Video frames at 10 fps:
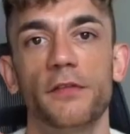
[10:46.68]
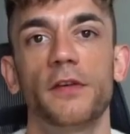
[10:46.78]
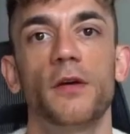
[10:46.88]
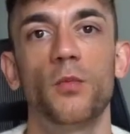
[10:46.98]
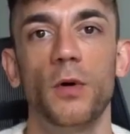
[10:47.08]
a
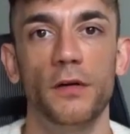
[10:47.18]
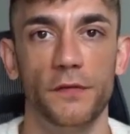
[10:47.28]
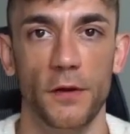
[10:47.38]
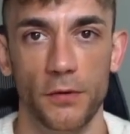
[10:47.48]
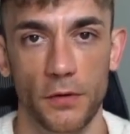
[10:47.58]
certain
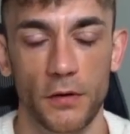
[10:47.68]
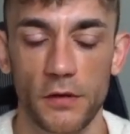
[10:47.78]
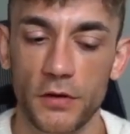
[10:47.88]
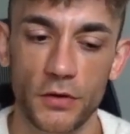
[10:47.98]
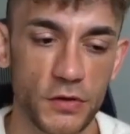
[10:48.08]
workflow
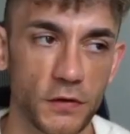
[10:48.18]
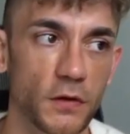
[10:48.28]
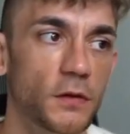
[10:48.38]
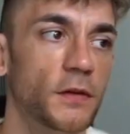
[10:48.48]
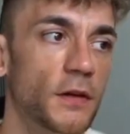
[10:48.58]
that you're just
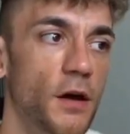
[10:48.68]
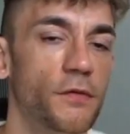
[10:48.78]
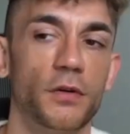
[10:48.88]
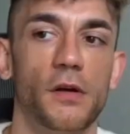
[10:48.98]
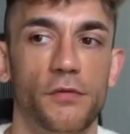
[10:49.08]
using
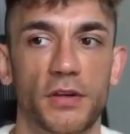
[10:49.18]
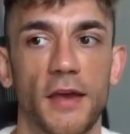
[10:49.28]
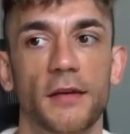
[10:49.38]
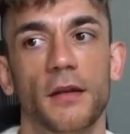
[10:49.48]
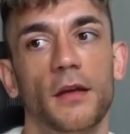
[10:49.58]
over and over
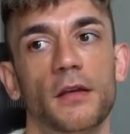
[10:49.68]
again,